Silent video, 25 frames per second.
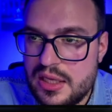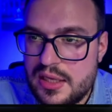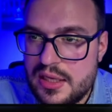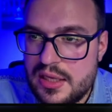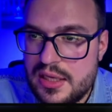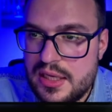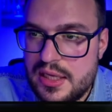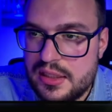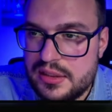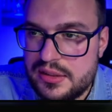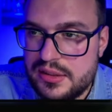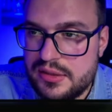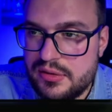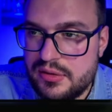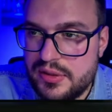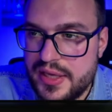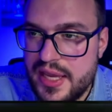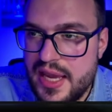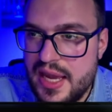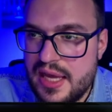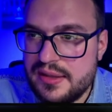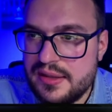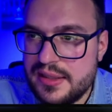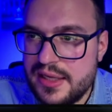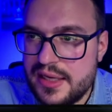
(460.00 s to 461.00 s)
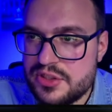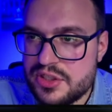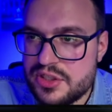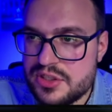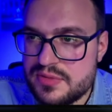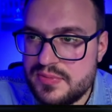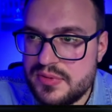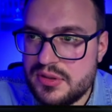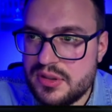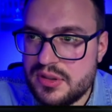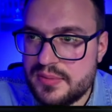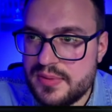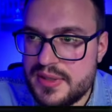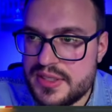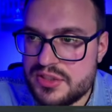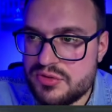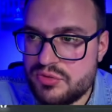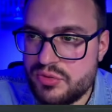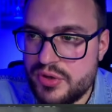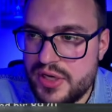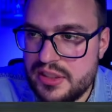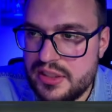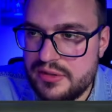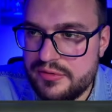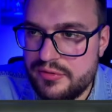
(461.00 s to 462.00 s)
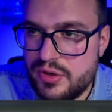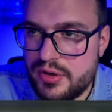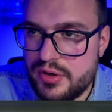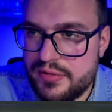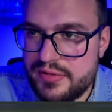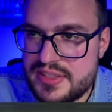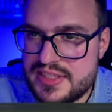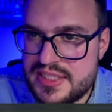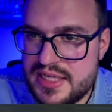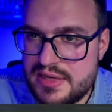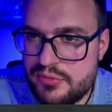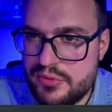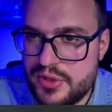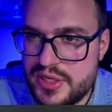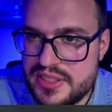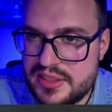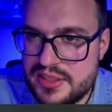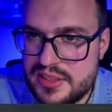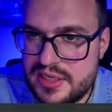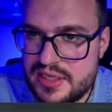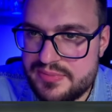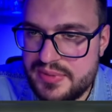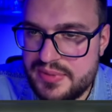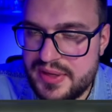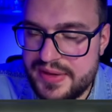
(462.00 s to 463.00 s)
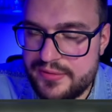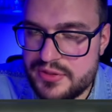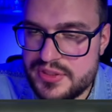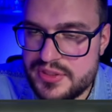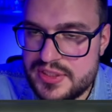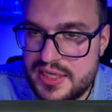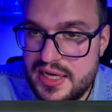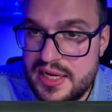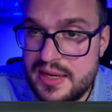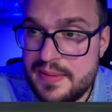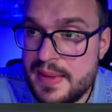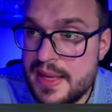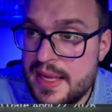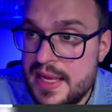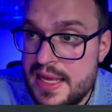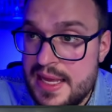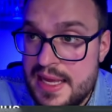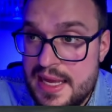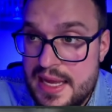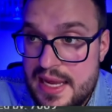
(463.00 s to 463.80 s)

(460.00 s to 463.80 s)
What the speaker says: Now again, I just blur my screen for the same reason as previously, and